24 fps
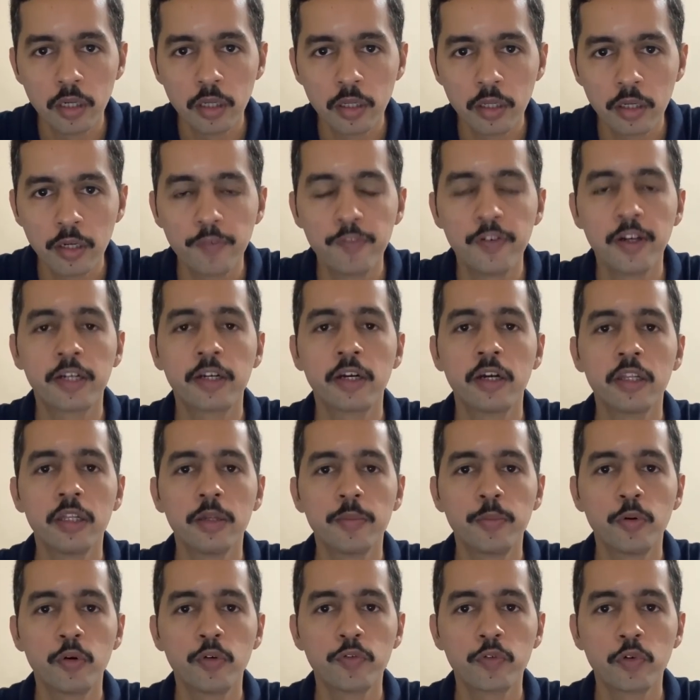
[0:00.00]
reflected in the
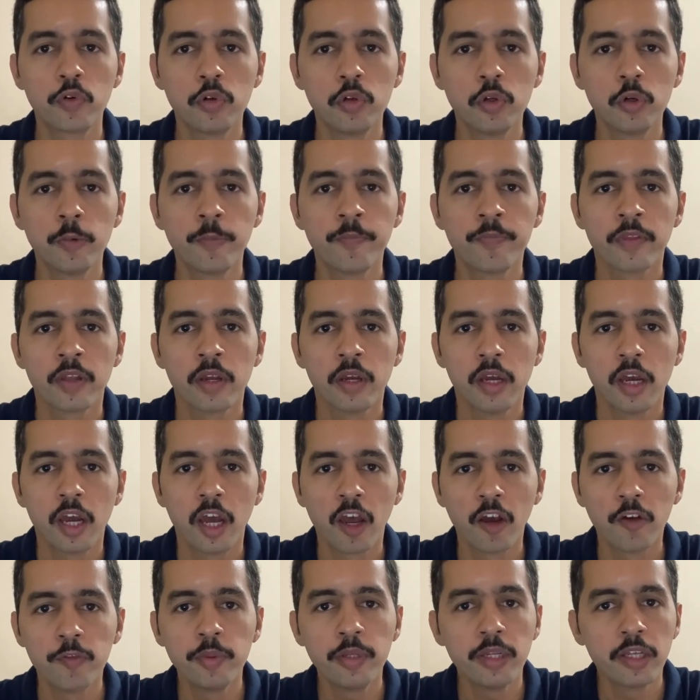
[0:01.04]
portfolio
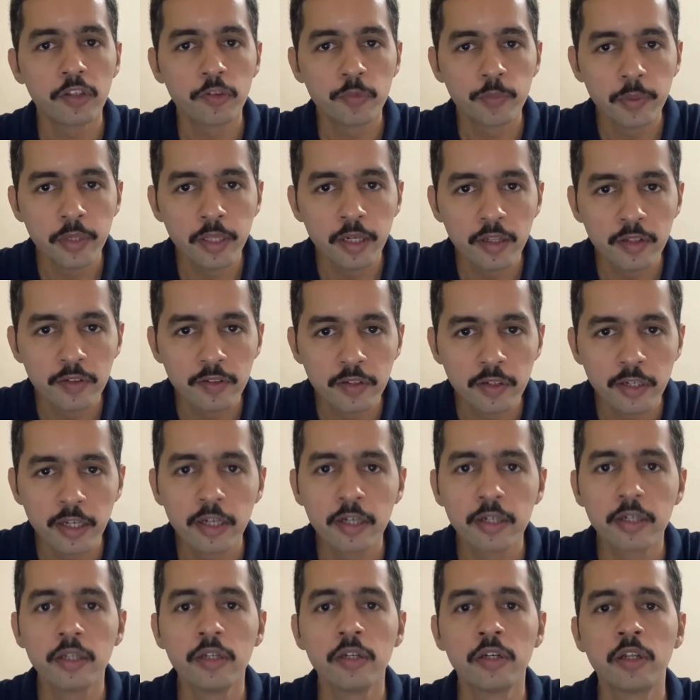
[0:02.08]
have been experiencing
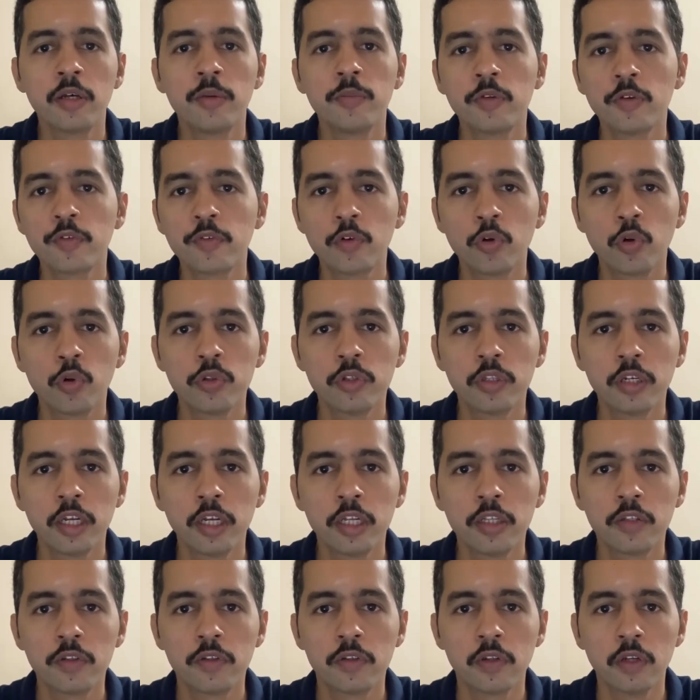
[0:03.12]
it in terms of growth
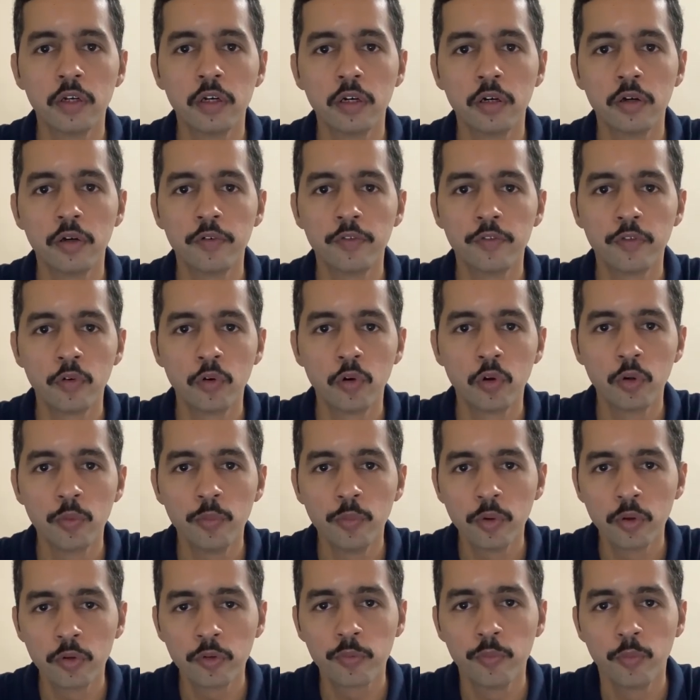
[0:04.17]
rates for
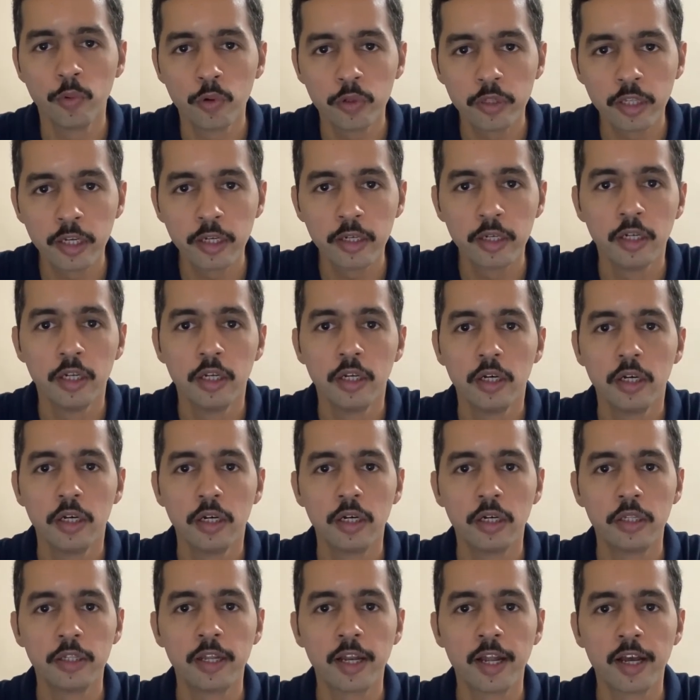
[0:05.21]
almost more than
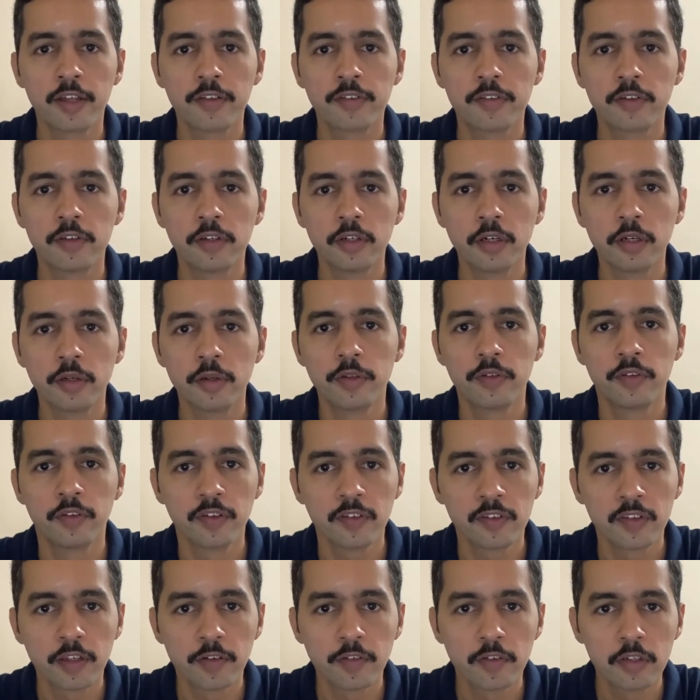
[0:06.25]
the last
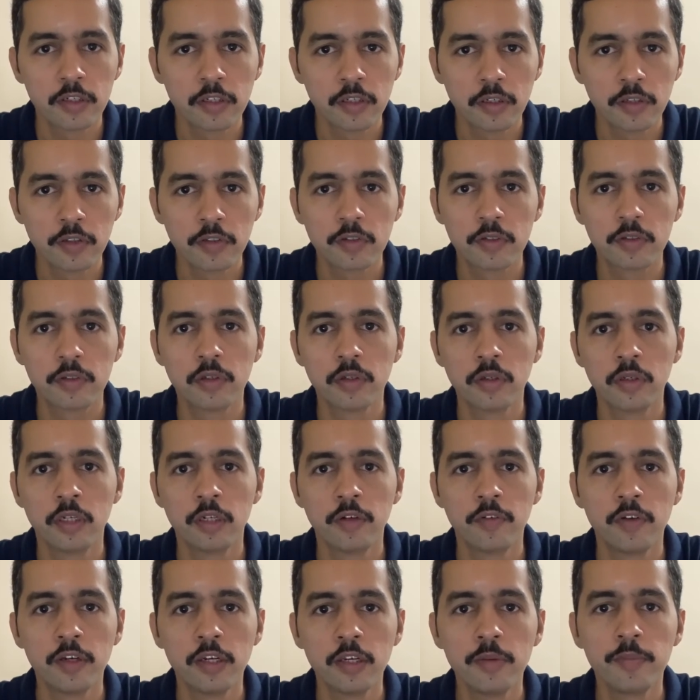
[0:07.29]
6-7 years in a
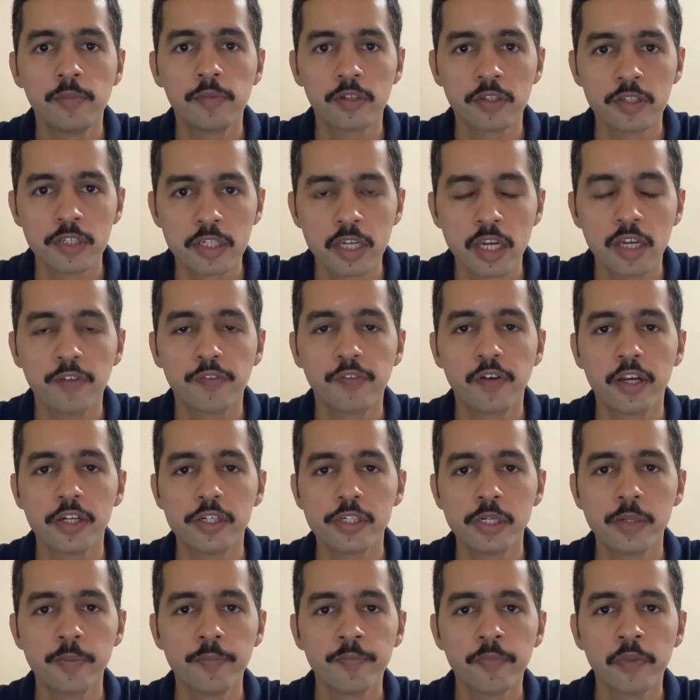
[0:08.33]
very sustained
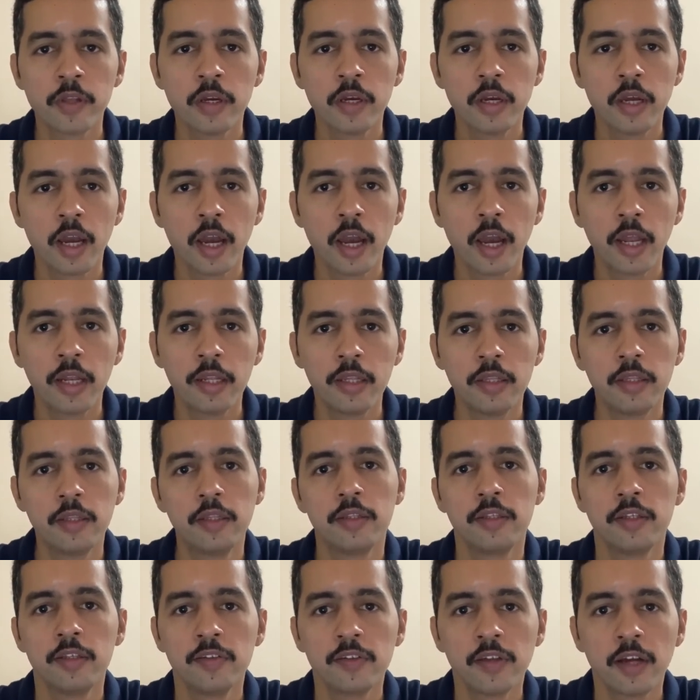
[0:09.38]
fashion, and
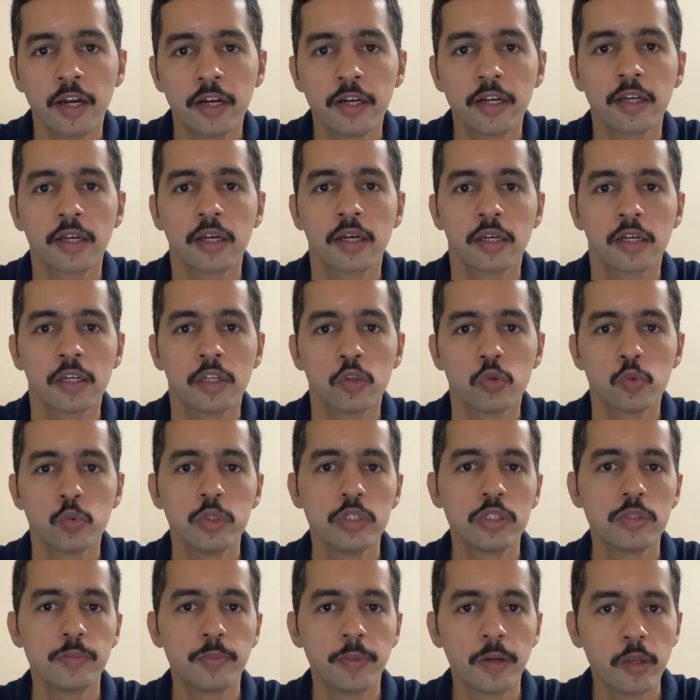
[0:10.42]
these are undercurrents which
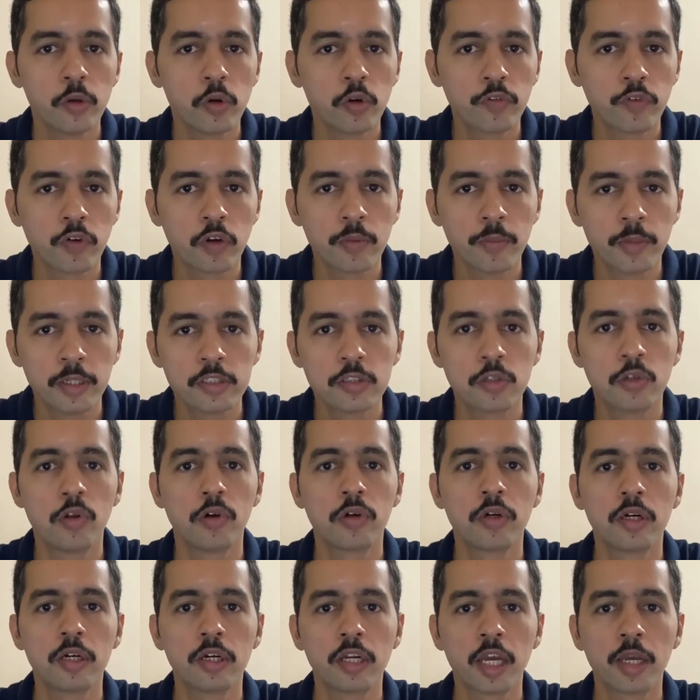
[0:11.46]
play out for a much
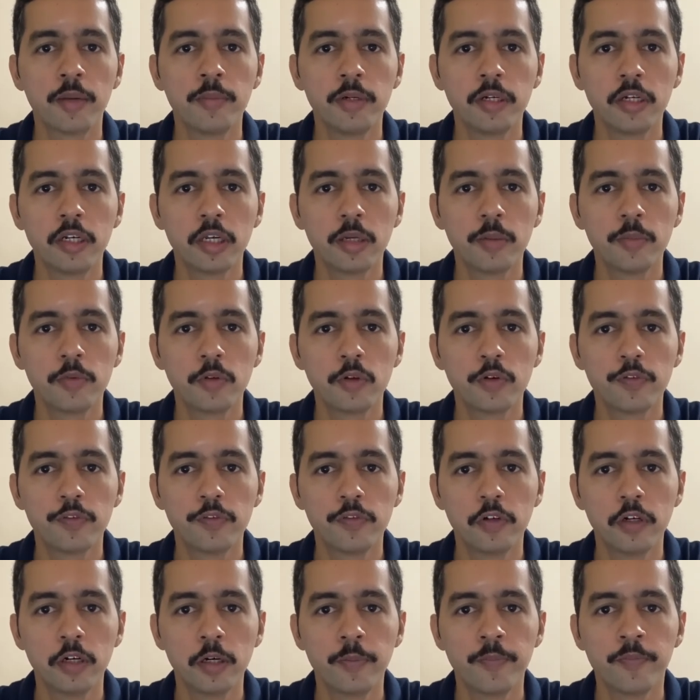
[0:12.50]
longer time in terms of
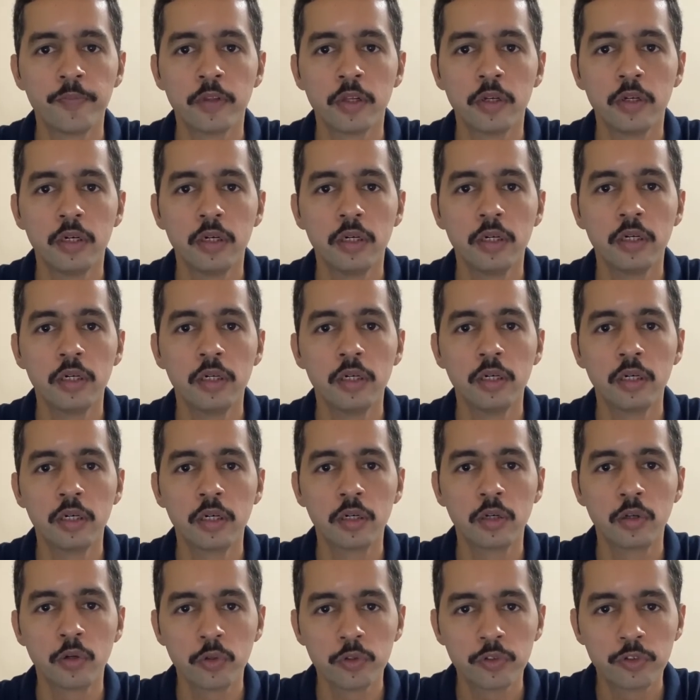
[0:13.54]
a
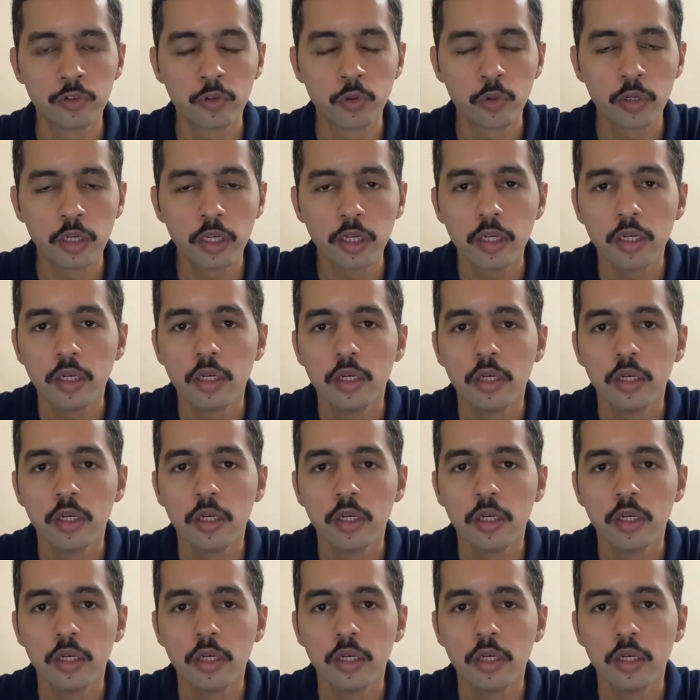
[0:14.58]
growth story.